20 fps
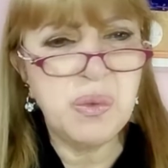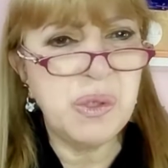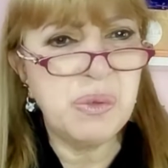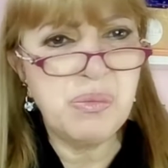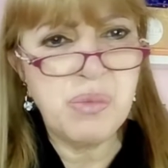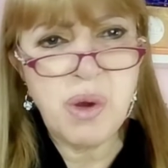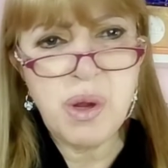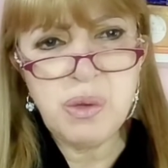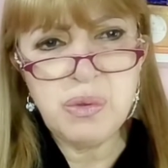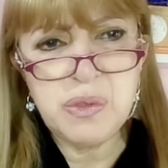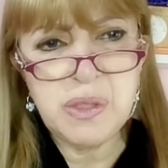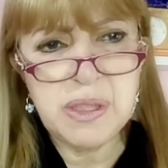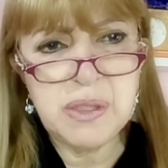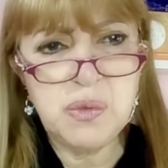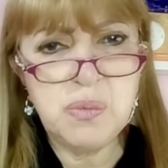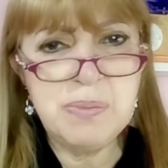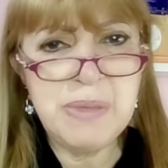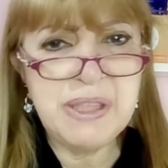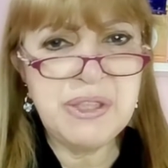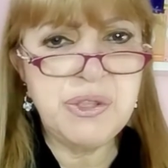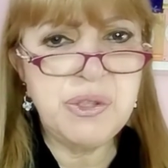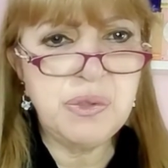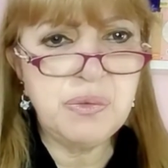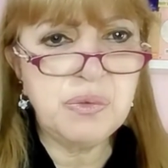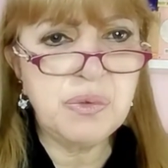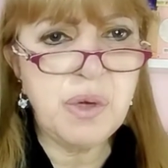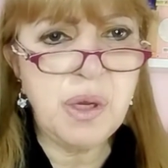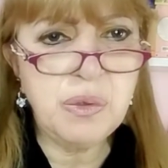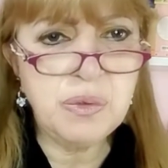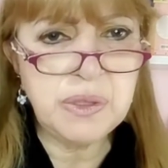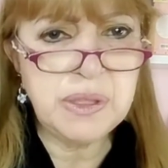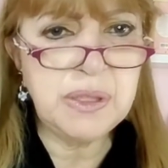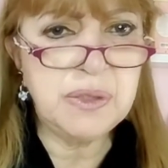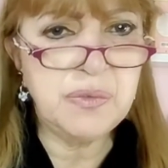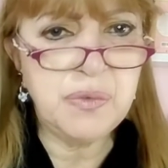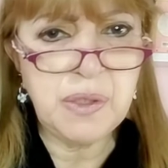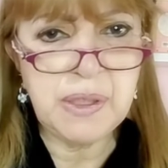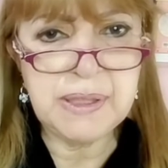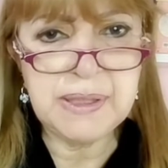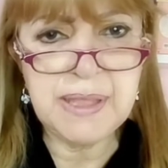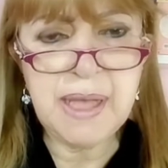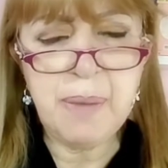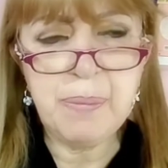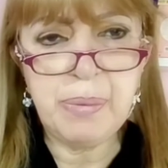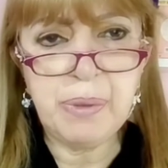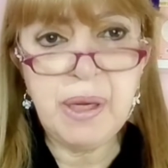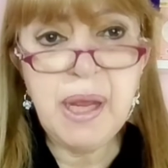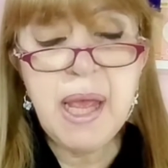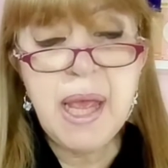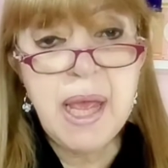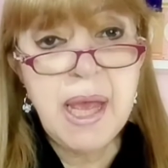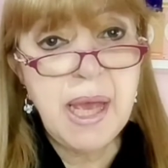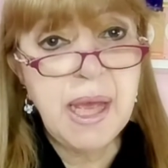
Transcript: with roses, mature roses, for example.